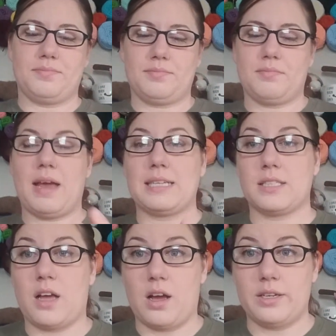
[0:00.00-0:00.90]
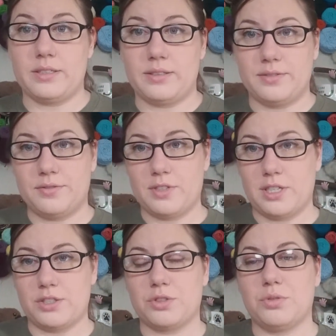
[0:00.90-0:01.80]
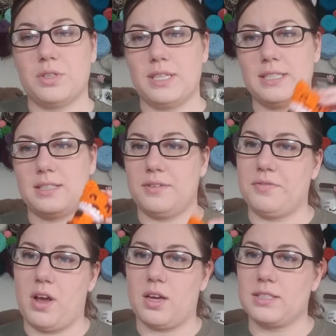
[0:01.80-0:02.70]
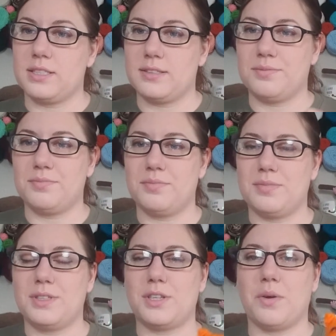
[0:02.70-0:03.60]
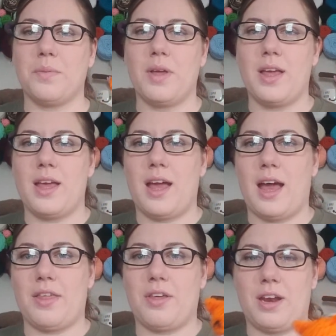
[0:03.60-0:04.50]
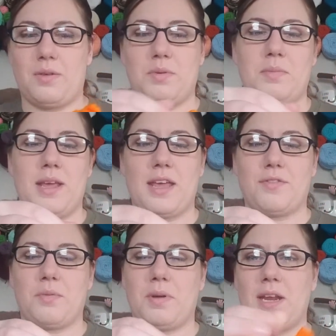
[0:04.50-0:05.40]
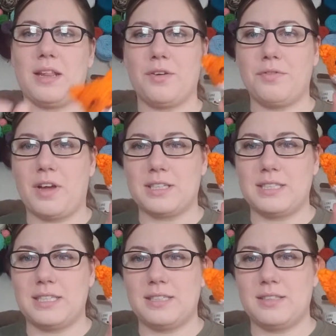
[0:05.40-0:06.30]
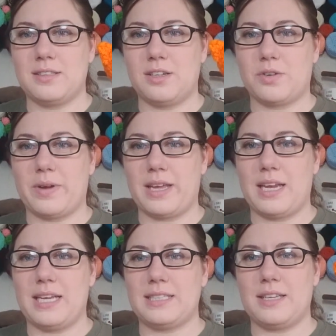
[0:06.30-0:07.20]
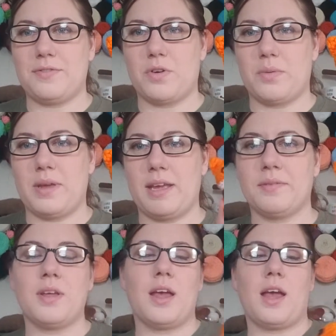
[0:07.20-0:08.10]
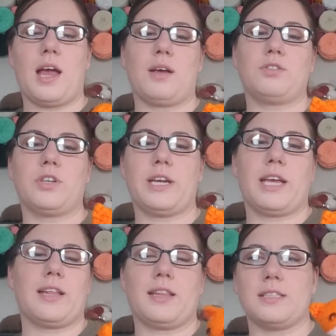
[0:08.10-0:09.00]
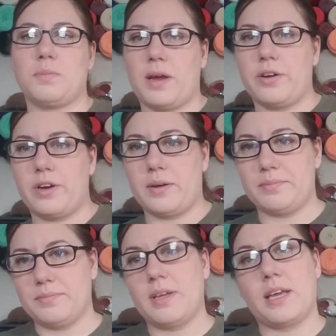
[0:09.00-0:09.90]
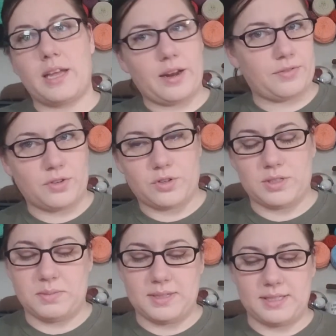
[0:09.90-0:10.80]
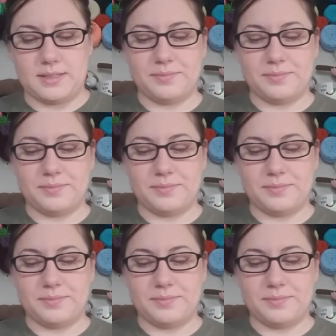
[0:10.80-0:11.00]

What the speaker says: mascot for their school is a fox. So I thought I would make everybody little foxes. They're quick and easy for me. I'll try to get this pattern up again after Christmas.